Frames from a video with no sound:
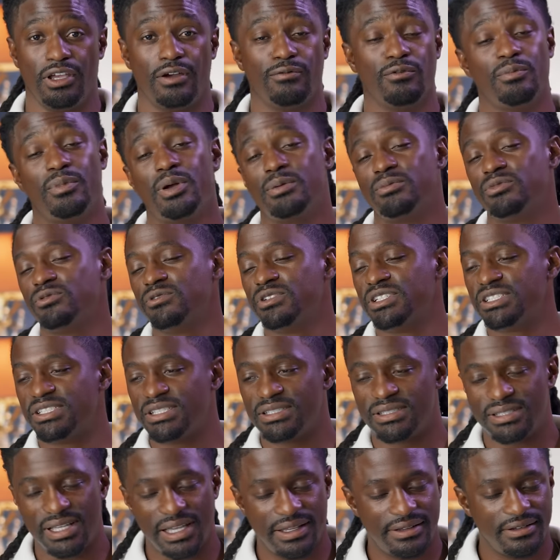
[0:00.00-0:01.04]
Remember, we were
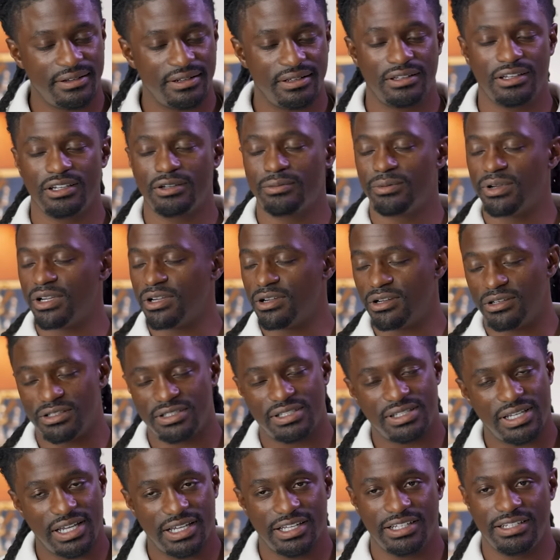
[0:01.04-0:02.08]
just taking a look. We are gonna
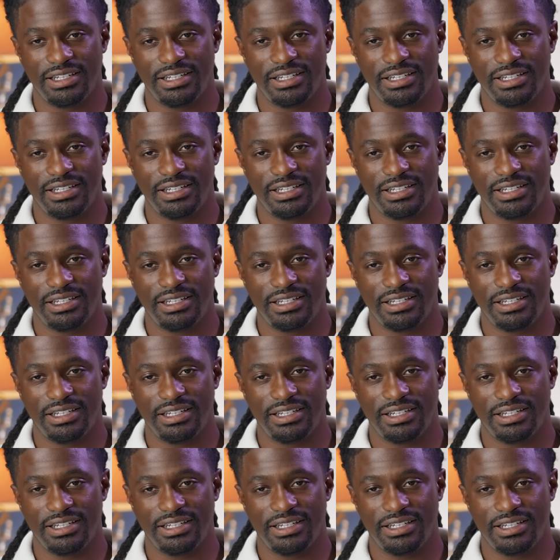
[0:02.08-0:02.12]
take a